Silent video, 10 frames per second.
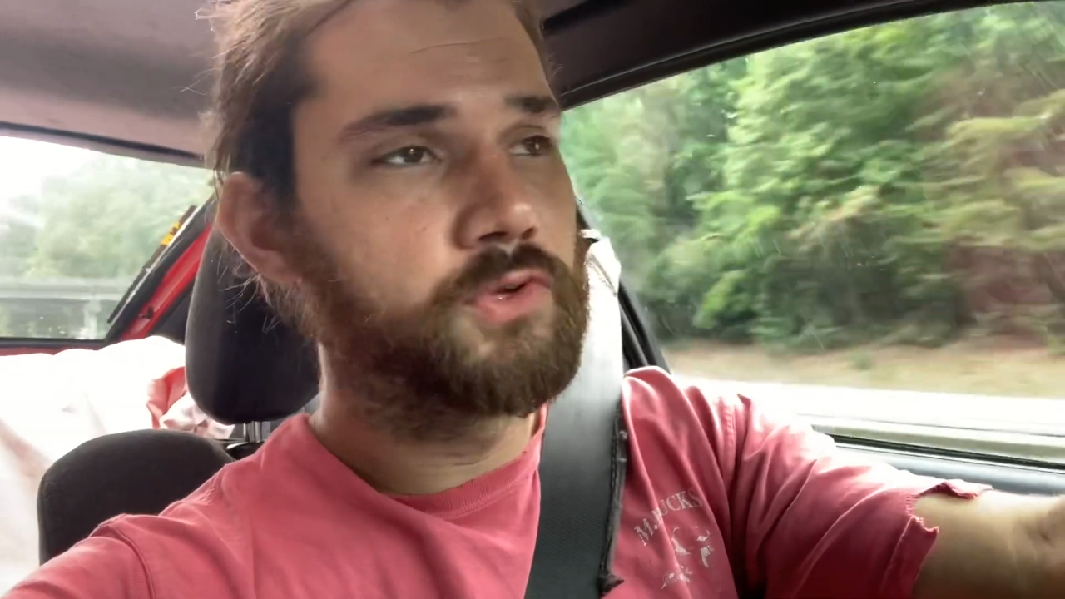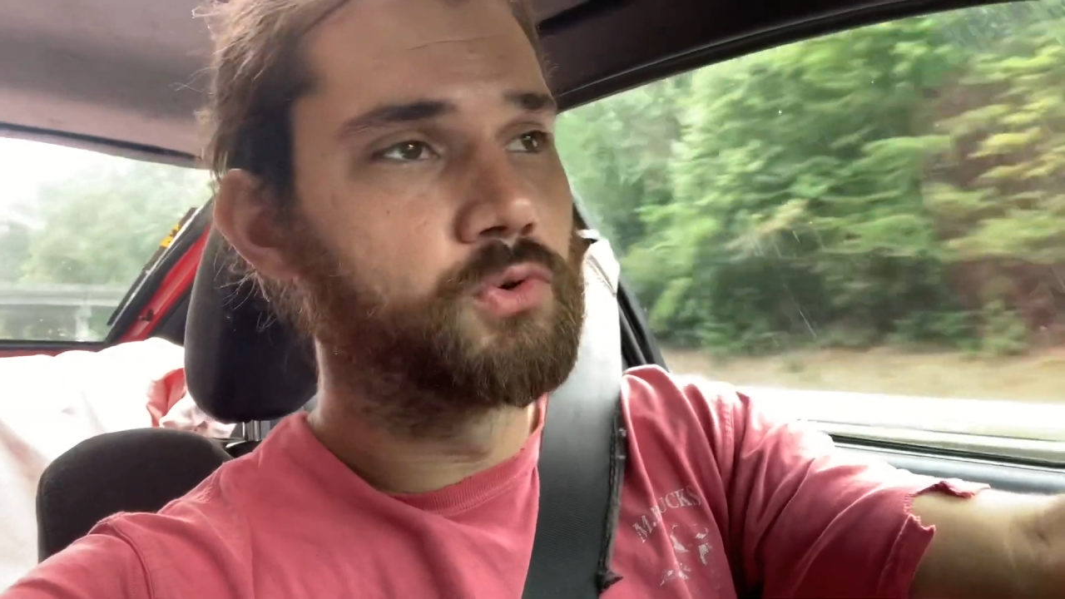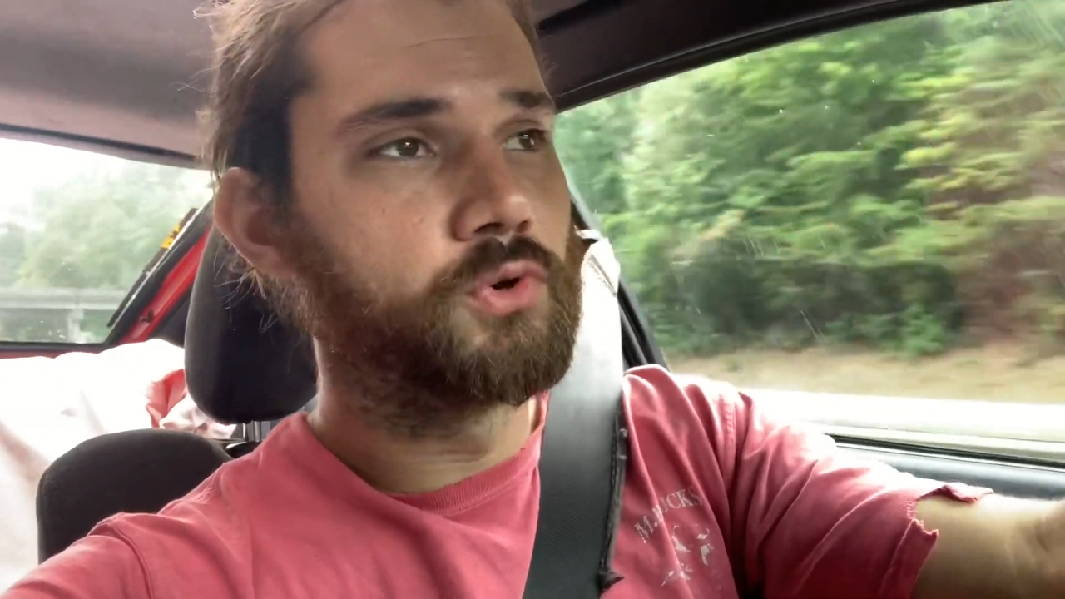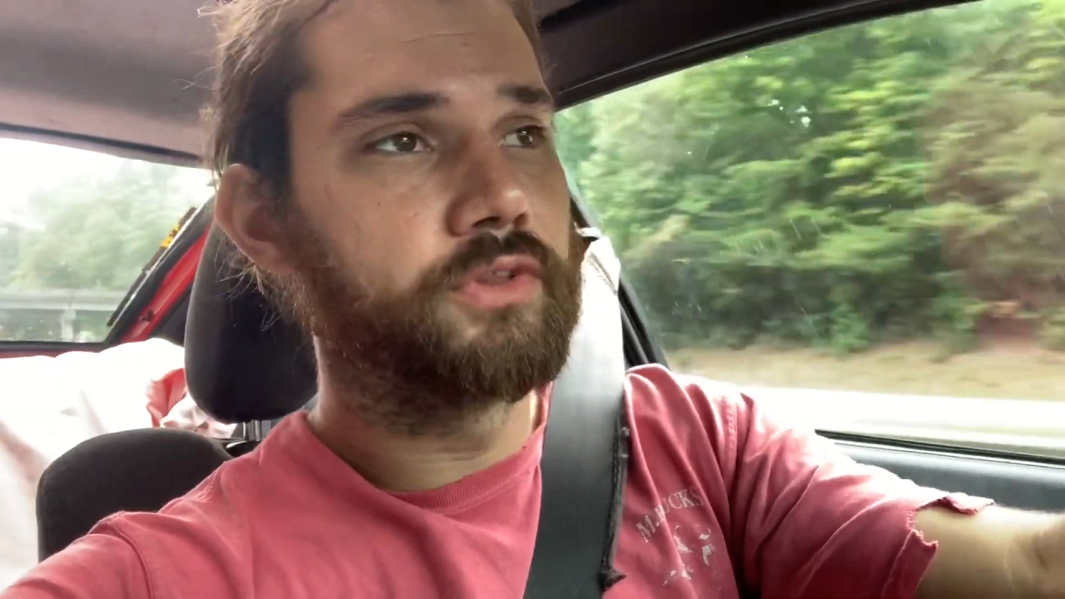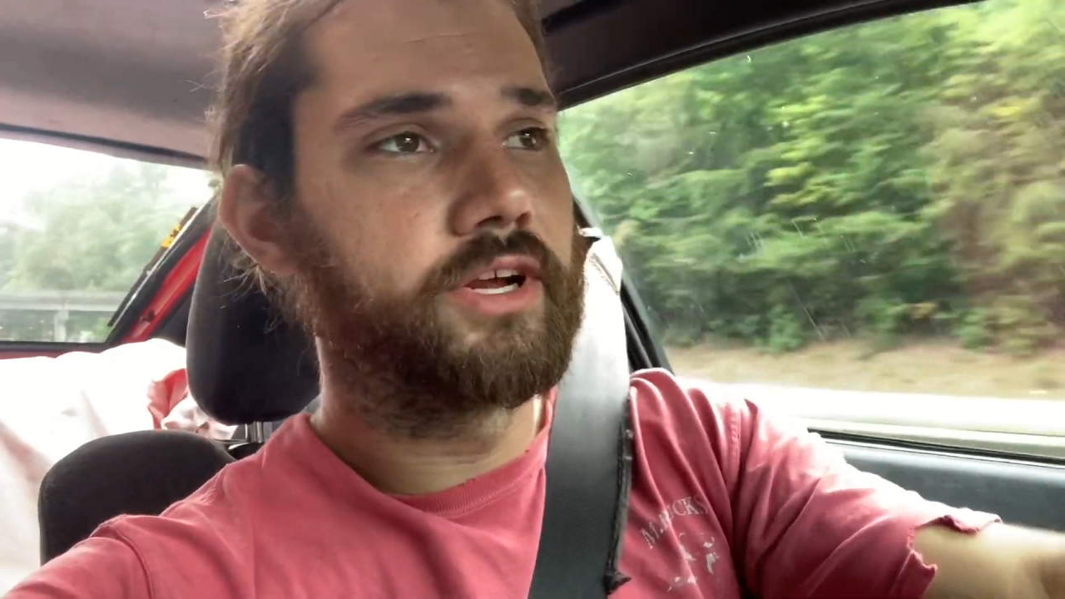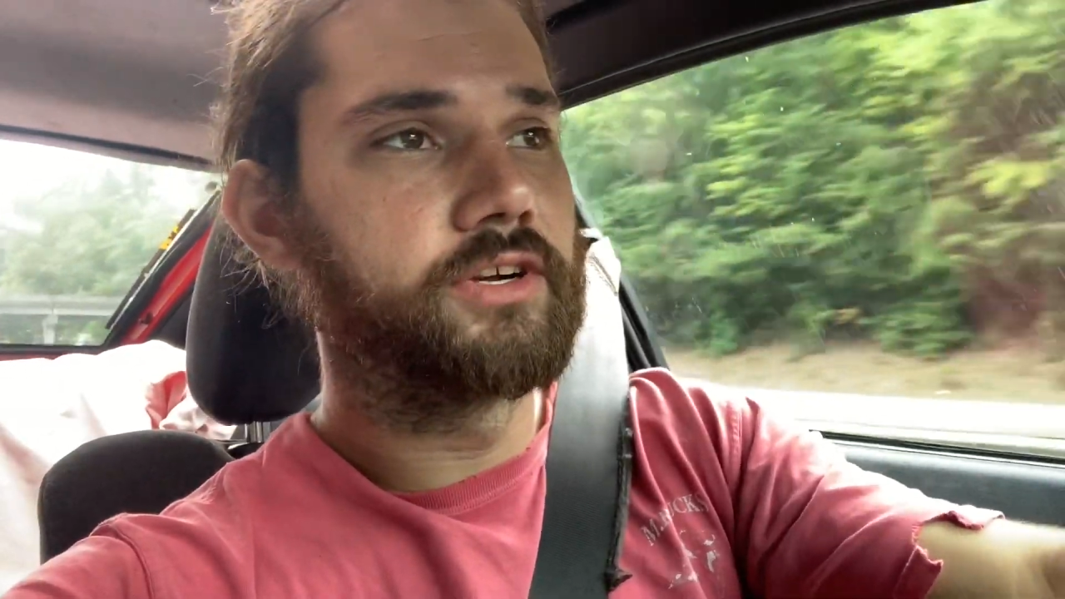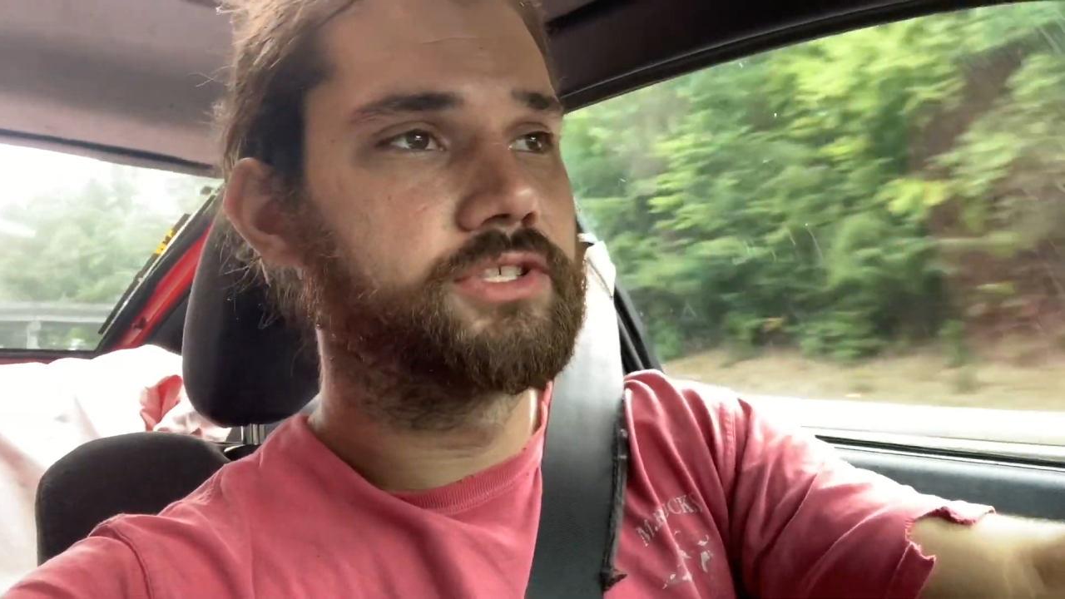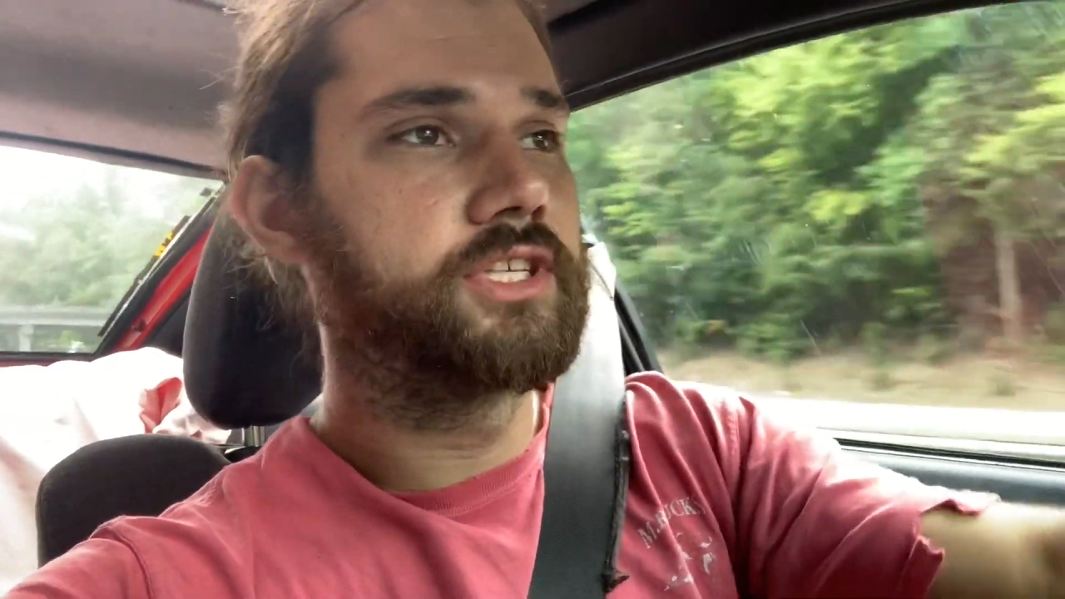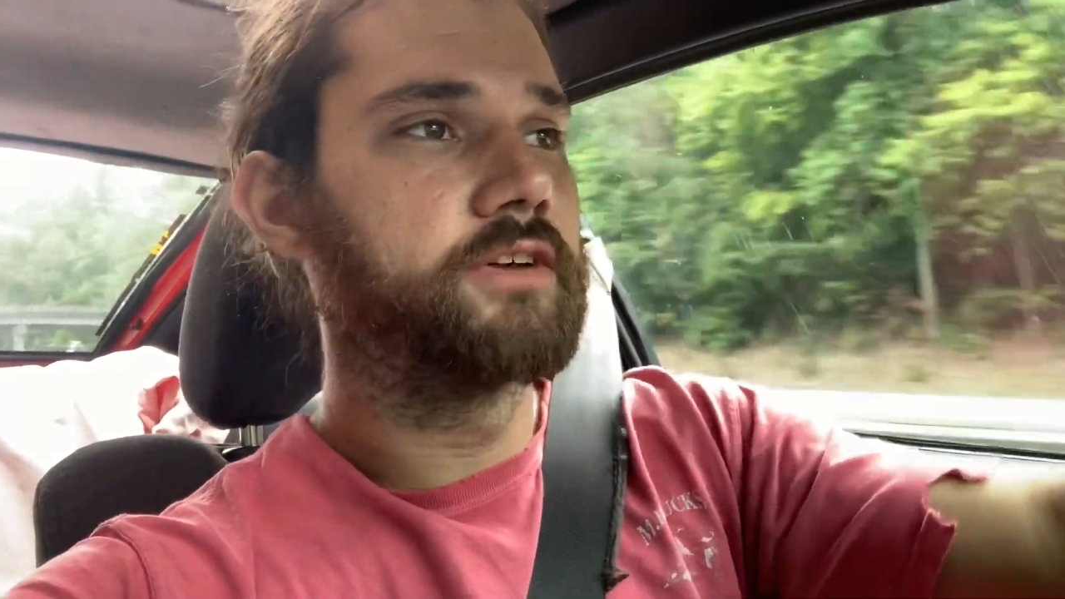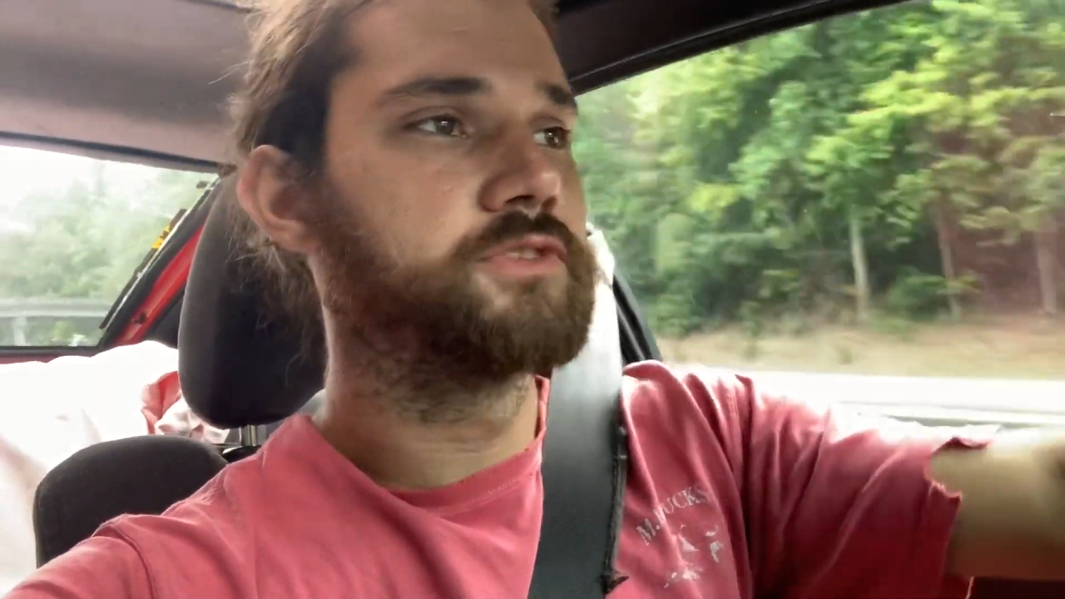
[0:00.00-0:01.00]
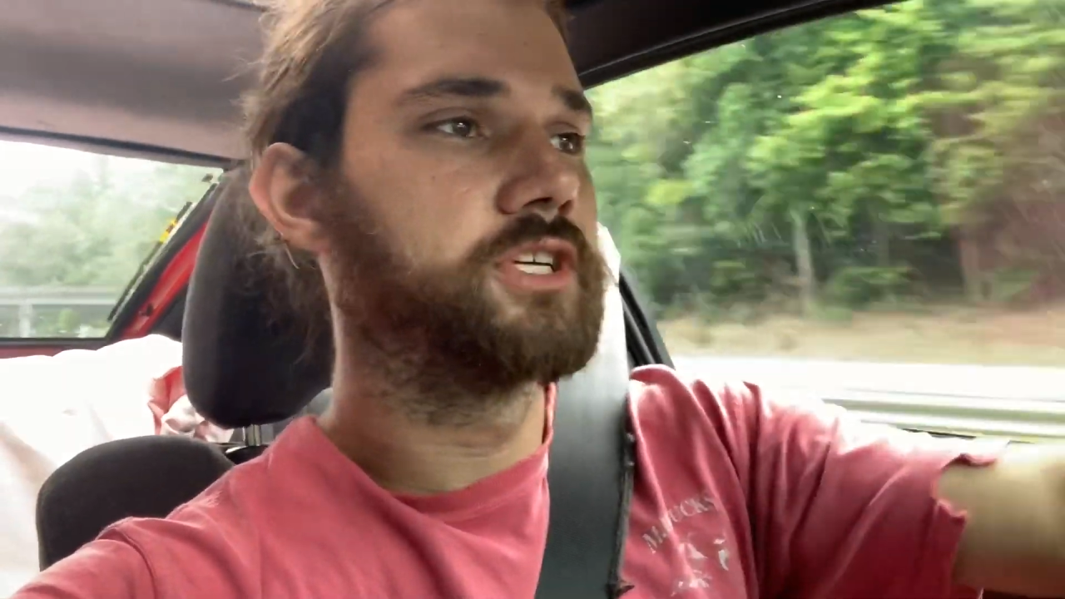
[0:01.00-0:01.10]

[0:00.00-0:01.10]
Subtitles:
fuel in there and stuff.